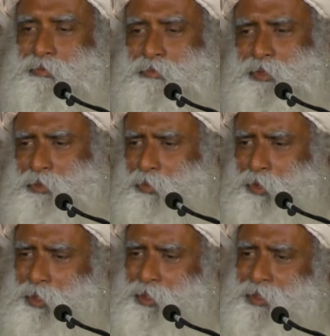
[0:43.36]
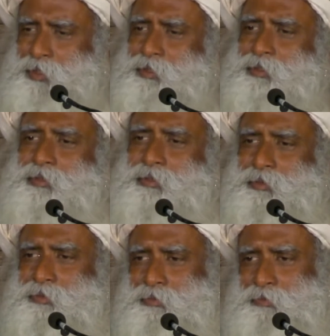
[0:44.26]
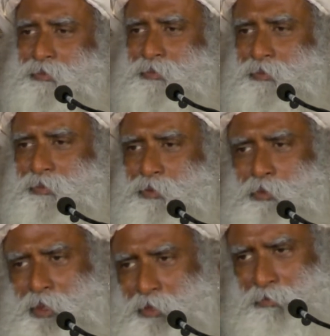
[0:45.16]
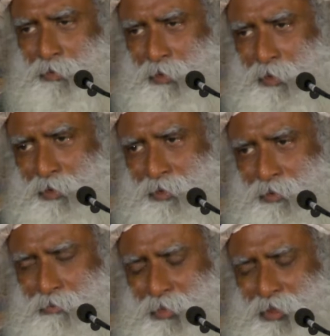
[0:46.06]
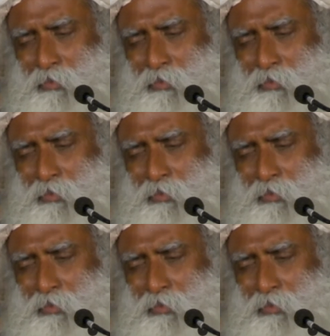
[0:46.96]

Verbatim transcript: this body, you might have forgotten, but the